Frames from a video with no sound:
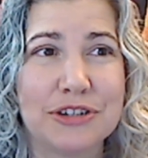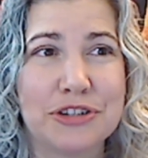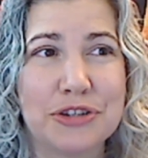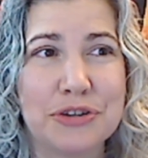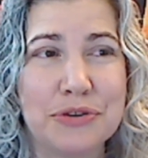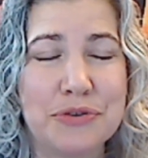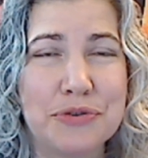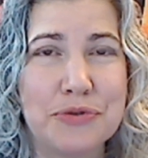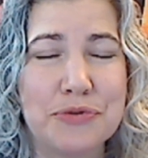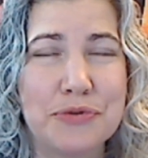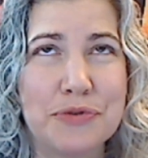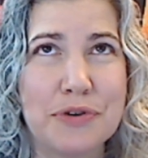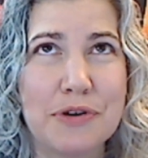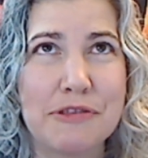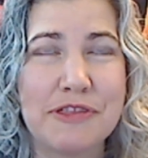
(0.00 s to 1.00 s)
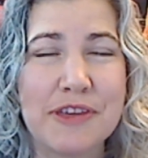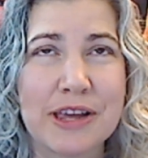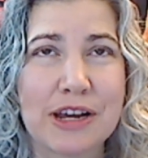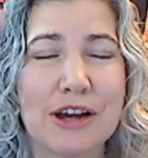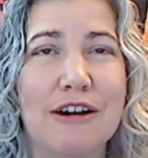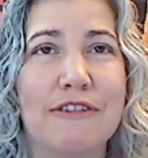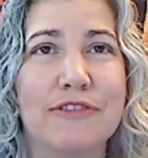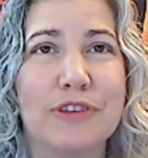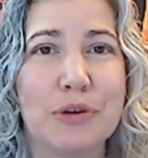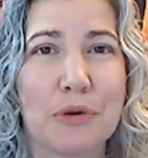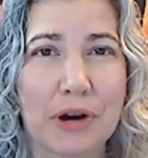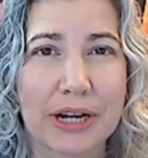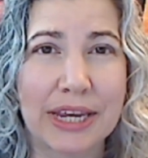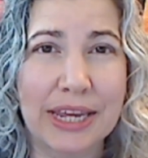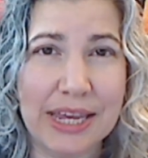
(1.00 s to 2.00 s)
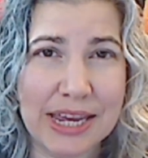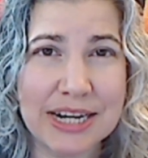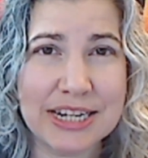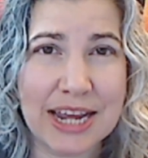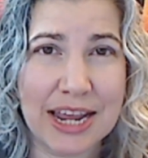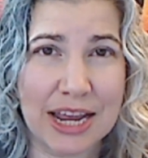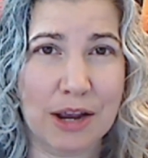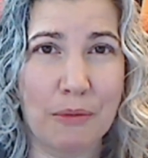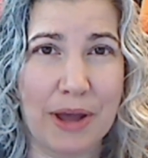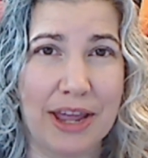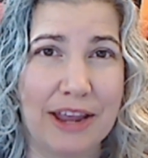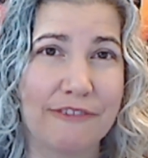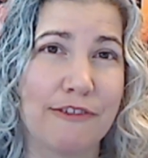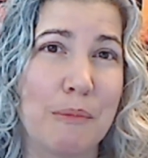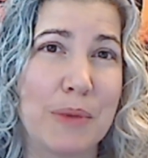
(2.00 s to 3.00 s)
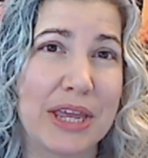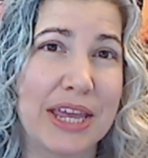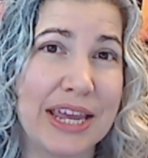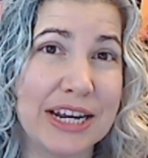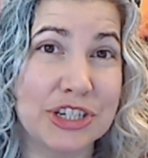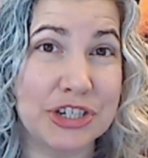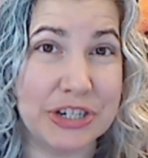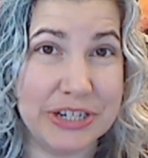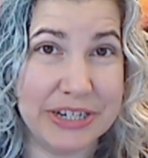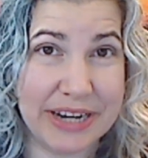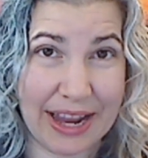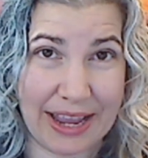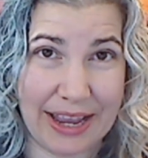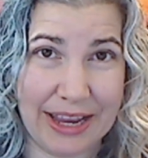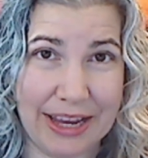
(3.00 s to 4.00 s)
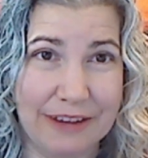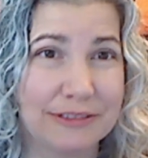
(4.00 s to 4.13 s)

to think of your key takeaway from each day.